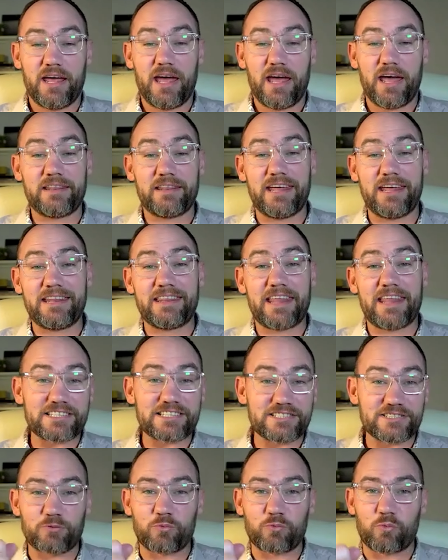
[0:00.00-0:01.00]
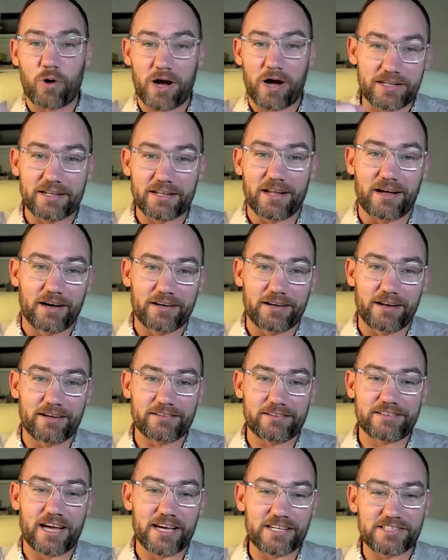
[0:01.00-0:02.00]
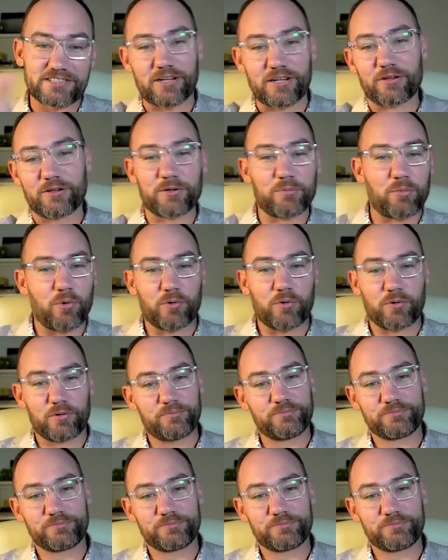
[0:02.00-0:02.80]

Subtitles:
And then that's the one line out they stole the ball.